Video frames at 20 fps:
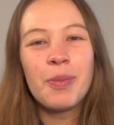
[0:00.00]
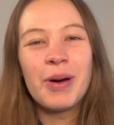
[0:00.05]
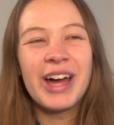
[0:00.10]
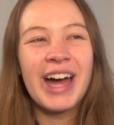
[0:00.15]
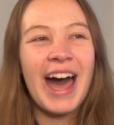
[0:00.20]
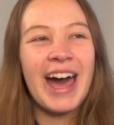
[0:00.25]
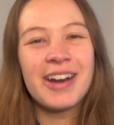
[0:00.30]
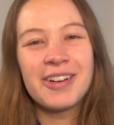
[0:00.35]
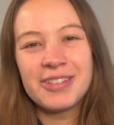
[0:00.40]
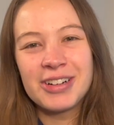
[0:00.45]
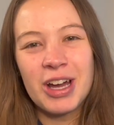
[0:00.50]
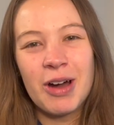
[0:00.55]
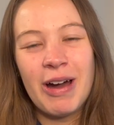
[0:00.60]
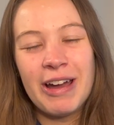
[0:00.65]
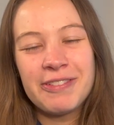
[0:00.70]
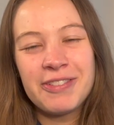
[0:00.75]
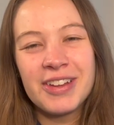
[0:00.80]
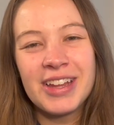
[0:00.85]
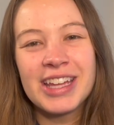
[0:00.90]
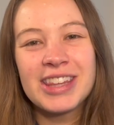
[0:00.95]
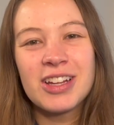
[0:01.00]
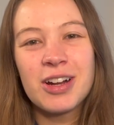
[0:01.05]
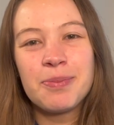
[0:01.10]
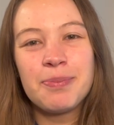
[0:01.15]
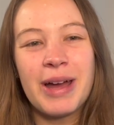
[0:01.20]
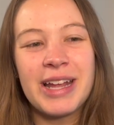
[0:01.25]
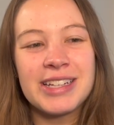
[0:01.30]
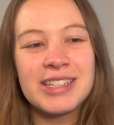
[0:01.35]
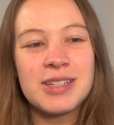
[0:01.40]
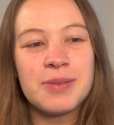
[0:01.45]
But I don't know. I feel like they're
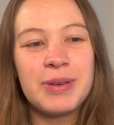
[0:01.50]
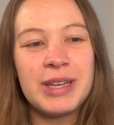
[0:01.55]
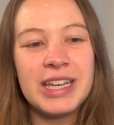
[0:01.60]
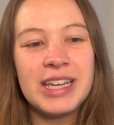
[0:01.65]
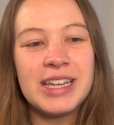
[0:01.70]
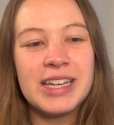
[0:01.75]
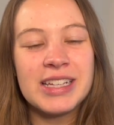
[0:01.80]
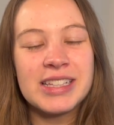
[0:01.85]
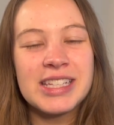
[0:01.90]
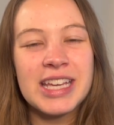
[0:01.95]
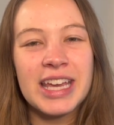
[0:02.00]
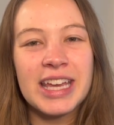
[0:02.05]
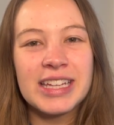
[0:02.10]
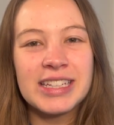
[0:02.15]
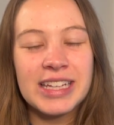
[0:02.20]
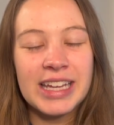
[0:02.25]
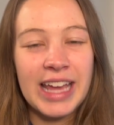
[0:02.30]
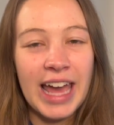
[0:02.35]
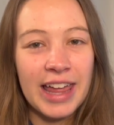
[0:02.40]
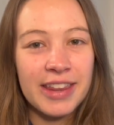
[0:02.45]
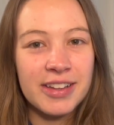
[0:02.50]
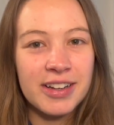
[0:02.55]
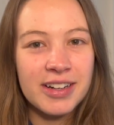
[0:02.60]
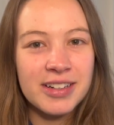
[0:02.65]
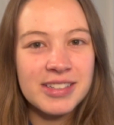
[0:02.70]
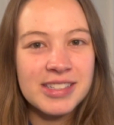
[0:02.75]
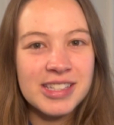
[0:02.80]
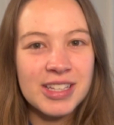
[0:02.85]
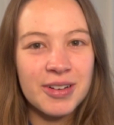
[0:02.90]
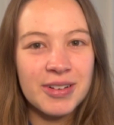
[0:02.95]
meant to be taken
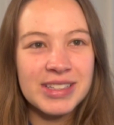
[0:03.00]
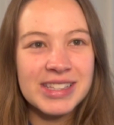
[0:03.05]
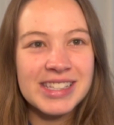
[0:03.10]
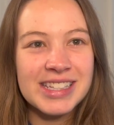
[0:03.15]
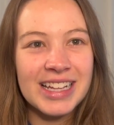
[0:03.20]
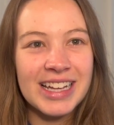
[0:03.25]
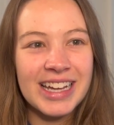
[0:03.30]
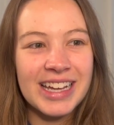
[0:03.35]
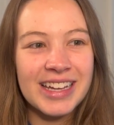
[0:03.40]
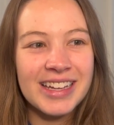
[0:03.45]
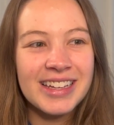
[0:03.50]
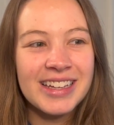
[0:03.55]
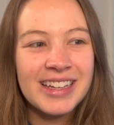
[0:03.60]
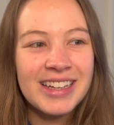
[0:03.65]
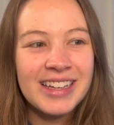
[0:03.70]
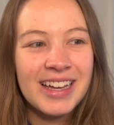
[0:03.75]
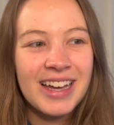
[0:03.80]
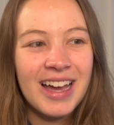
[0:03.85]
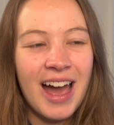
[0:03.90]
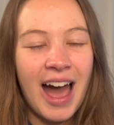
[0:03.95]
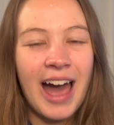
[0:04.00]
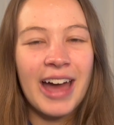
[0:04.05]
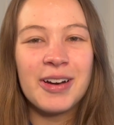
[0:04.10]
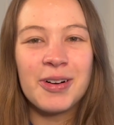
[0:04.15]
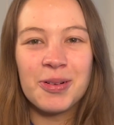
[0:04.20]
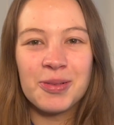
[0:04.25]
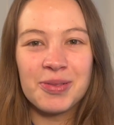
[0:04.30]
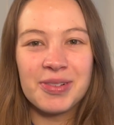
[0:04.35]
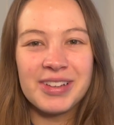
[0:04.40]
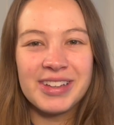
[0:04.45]
together. So it's like, I
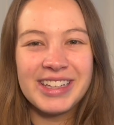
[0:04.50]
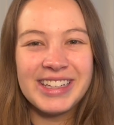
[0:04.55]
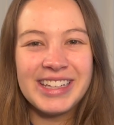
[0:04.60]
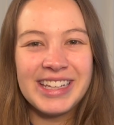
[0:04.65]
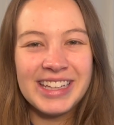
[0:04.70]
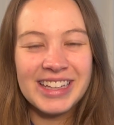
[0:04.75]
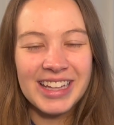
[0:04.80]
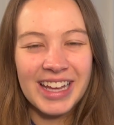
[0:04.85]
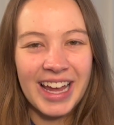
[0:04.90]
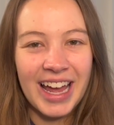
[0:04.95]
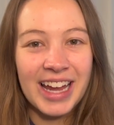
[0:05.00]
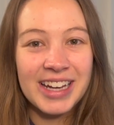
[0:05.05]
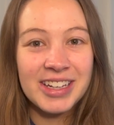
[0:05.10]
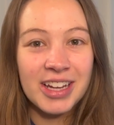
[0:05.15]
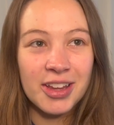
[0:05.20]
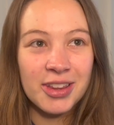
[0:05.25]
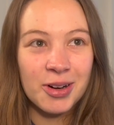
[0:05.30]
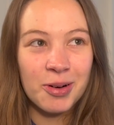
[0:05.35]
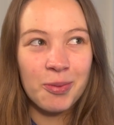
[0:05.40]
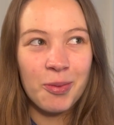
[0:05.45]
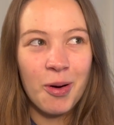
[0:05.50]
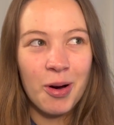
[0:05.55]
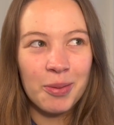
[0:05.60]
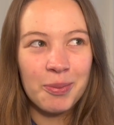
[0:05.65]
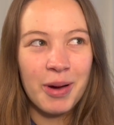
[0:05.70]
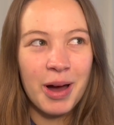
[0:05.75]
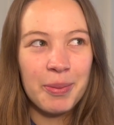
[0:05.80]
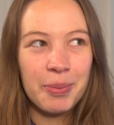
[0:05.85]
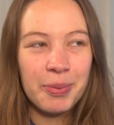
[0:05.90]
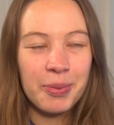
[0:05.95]
don't really need like another
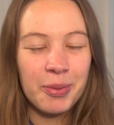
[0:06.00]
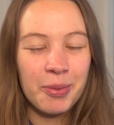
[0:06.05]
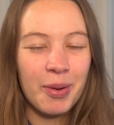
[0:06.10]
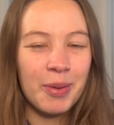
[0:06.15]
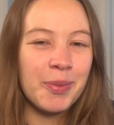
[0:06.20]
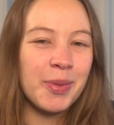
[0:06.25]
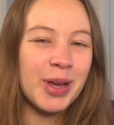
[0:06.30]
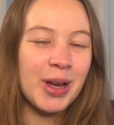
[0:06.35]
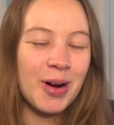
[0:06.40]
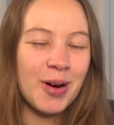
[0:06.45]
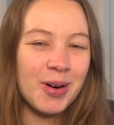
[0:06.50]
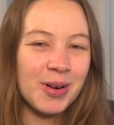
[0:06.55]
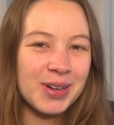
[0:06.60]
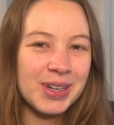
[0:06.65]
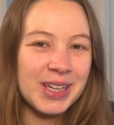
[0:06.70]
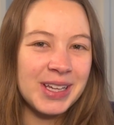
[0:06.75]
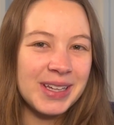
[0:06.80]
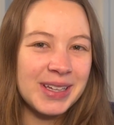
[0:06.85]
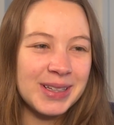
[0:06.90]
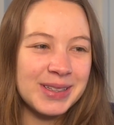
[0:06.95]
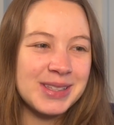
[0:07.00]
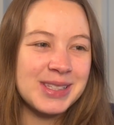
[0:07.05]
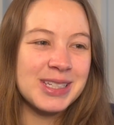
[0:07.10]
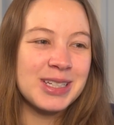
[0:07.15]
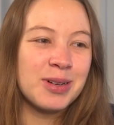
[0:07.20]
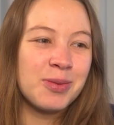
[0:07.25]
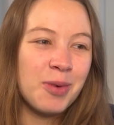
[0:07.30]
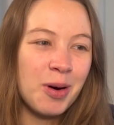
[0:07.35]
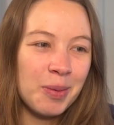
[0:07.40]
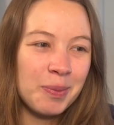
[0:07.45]
warm up when we already did
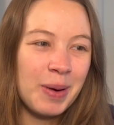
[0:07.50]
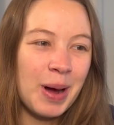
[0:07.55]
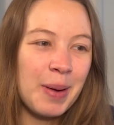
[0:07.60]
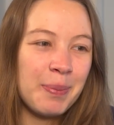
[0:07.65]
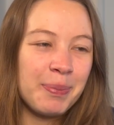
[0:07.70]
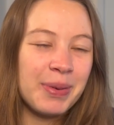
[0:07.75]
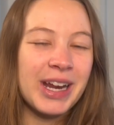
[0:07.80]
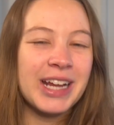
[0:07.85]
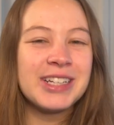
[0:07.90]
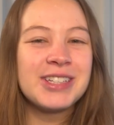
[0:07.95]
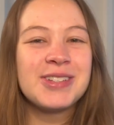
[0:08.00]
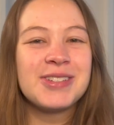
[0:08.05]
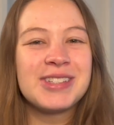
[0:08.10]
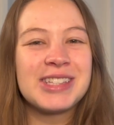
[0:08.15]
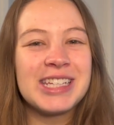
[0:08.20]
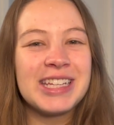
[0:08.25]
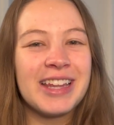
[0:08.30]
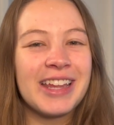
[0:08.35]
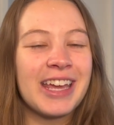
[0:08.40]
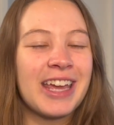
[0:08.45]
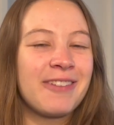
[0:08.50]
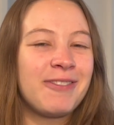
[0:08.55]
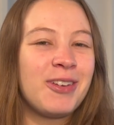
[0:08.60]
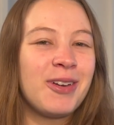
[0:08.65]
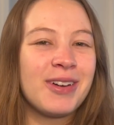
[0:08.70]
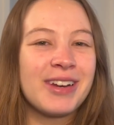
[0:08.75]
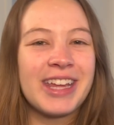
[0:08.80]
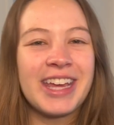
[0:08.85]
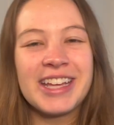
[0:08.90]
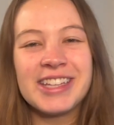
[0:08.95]
a warm up. But I do see like if you
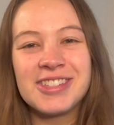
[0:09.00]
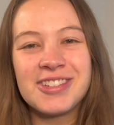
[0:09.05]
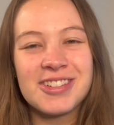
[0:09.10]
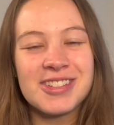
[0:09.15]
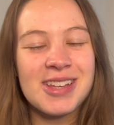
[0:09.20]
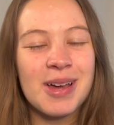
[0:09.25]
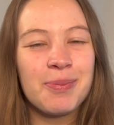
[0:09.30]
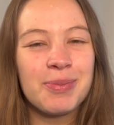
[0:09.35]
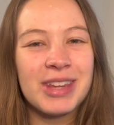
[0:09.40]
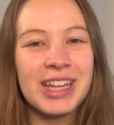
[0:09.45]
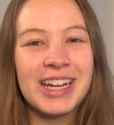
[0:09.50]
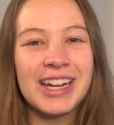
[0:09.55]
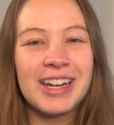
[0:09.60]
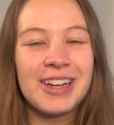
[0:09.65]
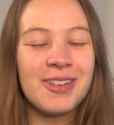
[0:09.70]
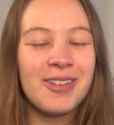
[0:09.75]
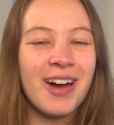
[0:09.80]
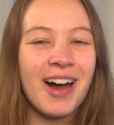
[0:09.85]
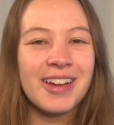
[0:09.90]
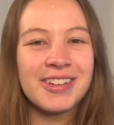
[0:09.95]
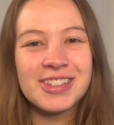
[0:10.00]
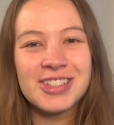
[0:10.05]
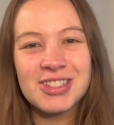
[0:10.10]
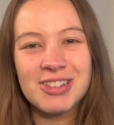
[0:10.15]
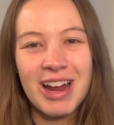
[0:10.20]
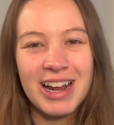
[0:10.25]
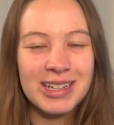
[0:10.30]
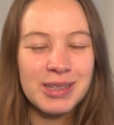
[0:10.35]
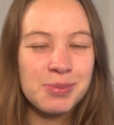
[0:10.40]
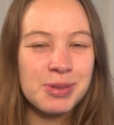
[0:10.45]
had kids or something and you got
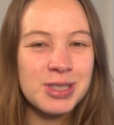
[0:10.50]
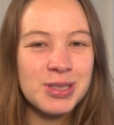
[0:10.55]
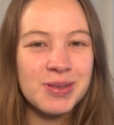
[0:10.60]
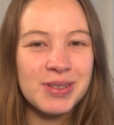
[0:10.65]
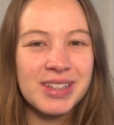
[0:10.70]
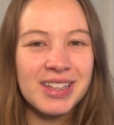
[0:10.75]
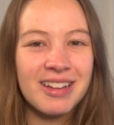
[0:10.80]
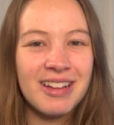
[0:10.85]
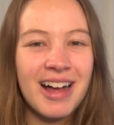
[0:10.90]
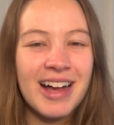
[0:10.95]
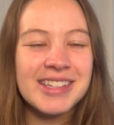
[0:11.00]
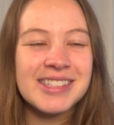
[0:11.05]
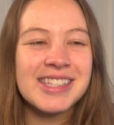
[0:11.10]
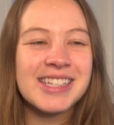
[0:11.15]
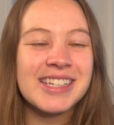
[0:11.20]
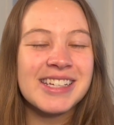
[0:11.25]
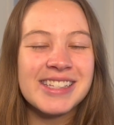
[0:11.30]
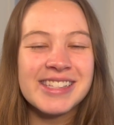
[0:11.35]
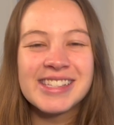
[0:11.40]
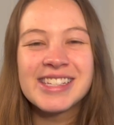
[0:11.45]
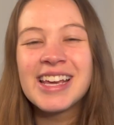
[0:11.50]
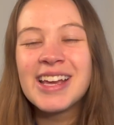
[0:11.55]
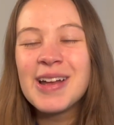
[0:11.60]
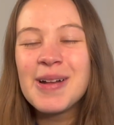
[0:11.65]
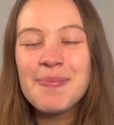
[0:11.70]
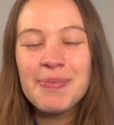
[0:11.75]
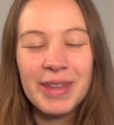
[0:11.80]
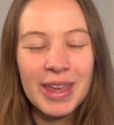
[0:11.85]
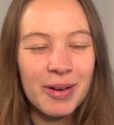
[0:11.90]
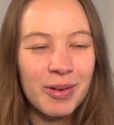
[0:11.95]
distracted between the classes,
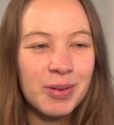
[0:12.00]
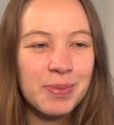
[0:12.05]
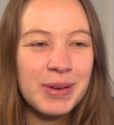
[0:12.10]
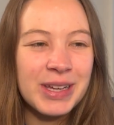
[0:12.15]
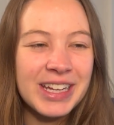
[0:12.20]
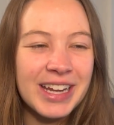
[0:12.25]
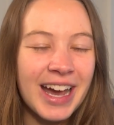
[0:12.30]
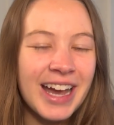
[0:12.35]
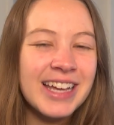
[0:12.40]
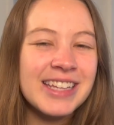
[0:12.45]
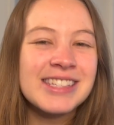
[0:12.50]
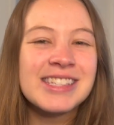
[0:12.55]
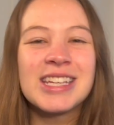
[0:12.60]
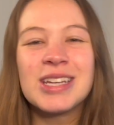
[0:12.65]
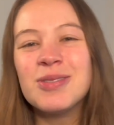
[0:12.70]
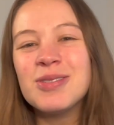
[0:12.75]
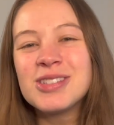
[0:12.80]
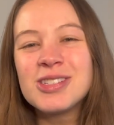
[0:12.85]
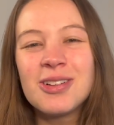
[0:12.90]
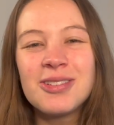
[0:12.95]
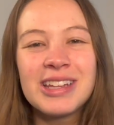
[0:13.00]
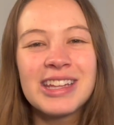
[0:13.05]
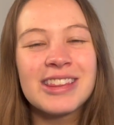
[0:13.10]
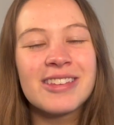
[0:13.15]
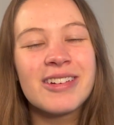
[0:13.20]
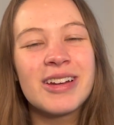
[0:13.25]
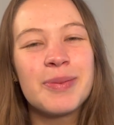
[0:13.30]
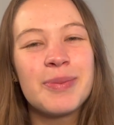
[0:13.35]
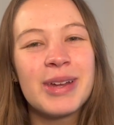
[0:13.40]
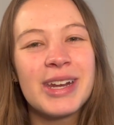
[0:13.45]
it would be nice. It was only
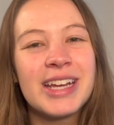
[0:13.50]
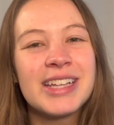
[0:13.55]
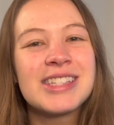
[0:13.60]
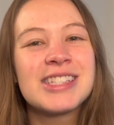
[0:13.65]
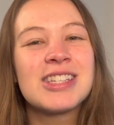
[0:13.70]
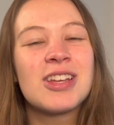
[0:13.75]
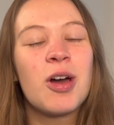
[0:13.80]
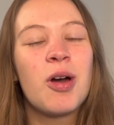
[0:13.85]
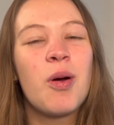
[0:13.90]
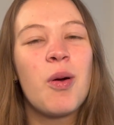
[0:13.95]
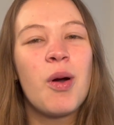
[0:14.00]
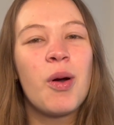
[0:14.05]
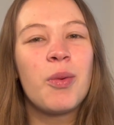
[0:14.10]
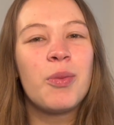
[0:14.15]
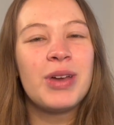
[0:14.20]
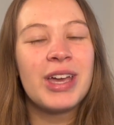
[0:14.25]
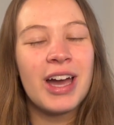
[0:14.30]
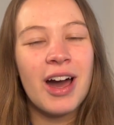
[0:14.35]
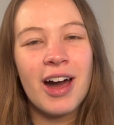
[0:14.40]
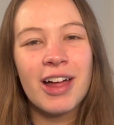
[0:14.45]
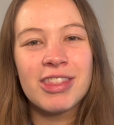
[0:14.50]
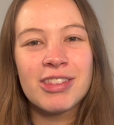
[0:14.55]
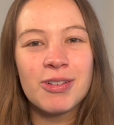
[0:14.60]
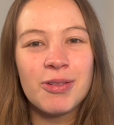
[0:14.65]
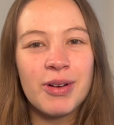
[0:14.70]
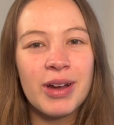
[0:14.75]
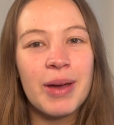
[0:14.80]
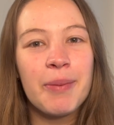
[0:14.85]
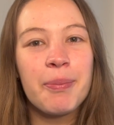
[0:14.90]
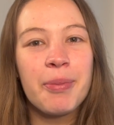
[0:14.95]
3 minutes, so we got
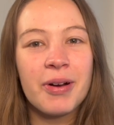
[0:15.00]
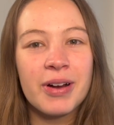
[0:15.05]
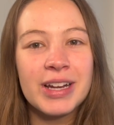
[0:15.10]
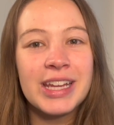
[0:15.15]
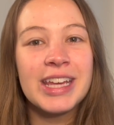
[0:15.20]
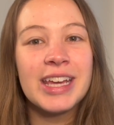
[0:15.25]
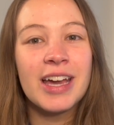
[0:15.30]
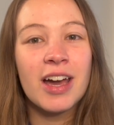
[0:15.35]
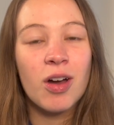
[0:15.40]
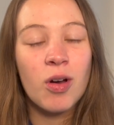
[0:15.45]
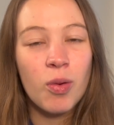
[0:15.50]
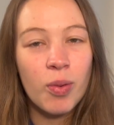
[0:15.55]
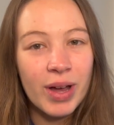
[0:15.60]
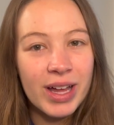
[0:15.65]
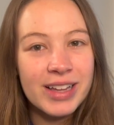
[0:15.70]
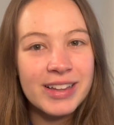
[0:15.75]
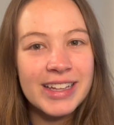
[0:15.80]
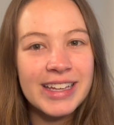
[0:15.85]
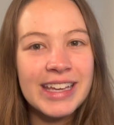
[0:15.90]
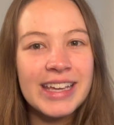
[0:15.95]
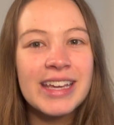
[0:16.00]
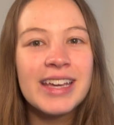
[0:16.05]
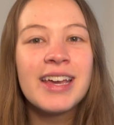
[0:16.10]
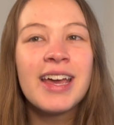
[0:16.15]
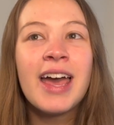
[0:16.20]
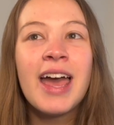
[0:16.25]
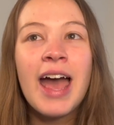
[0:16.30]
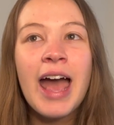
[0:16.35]
through it pretty quickly.